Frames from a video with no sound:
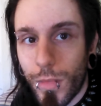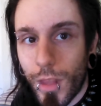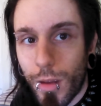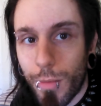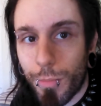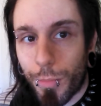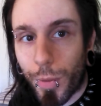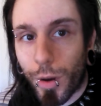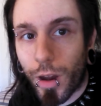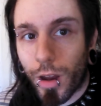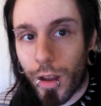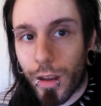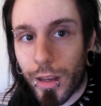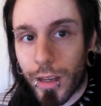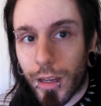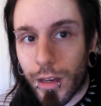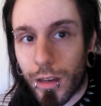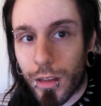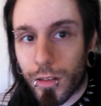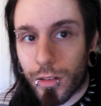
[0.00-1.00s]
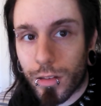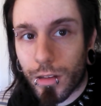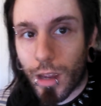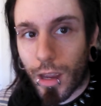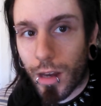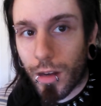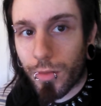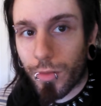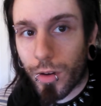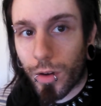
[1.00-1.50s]
But it is
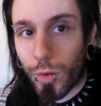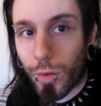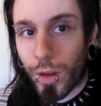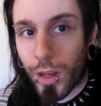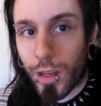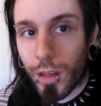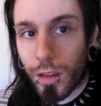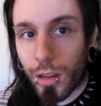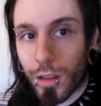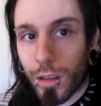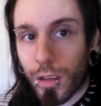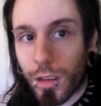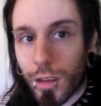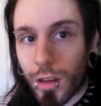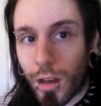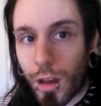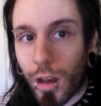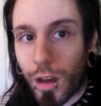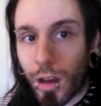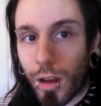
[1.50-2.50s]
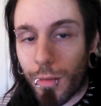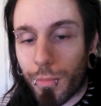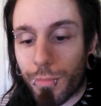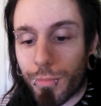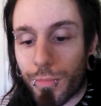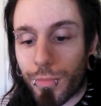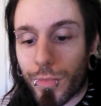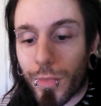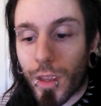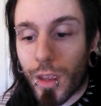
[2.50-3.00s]
kind of annoying.
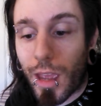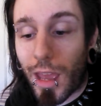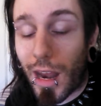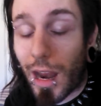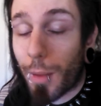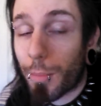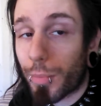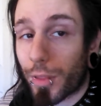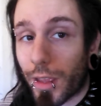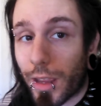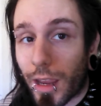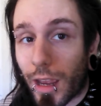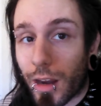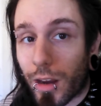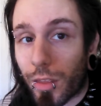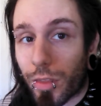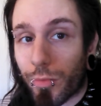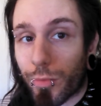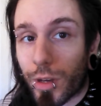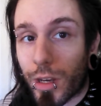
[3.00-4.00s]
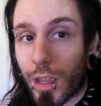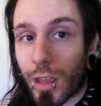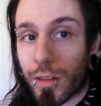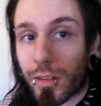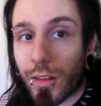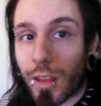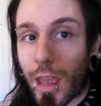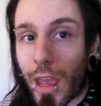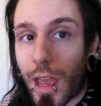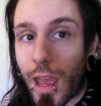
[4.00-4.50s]
And I'm playing on a 3DS
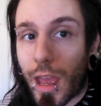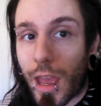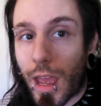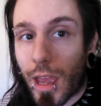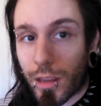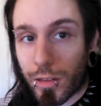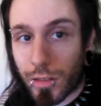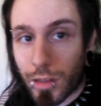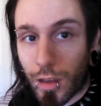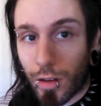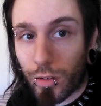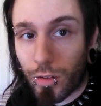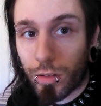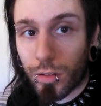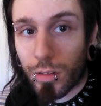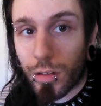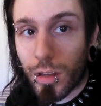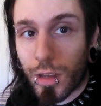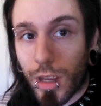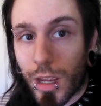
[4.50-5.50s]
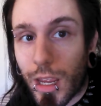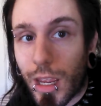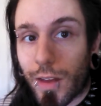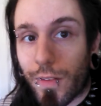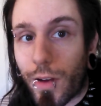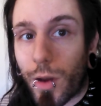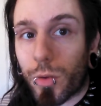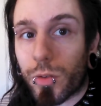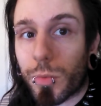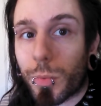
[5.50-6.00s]
XL. If
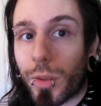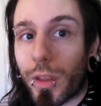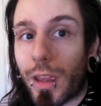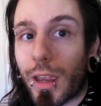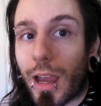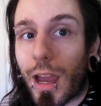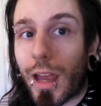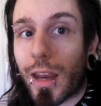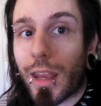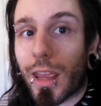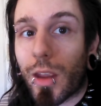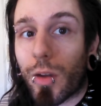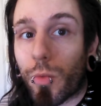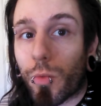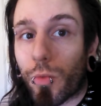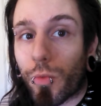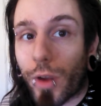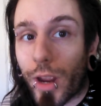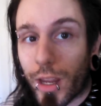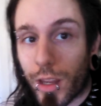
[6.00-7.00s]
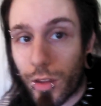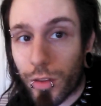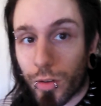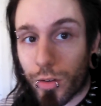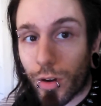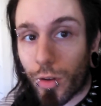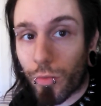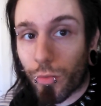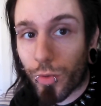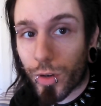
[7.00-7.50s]
I was playing on a
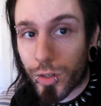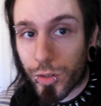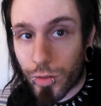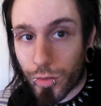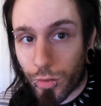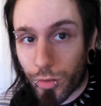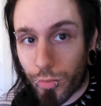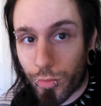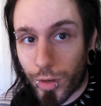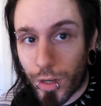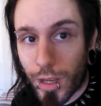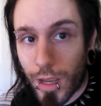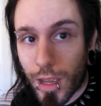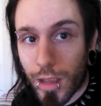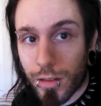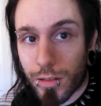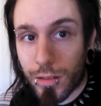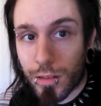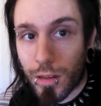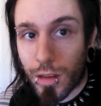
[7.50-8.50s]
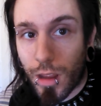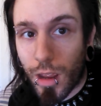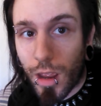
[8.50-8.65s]
regular original 3DS,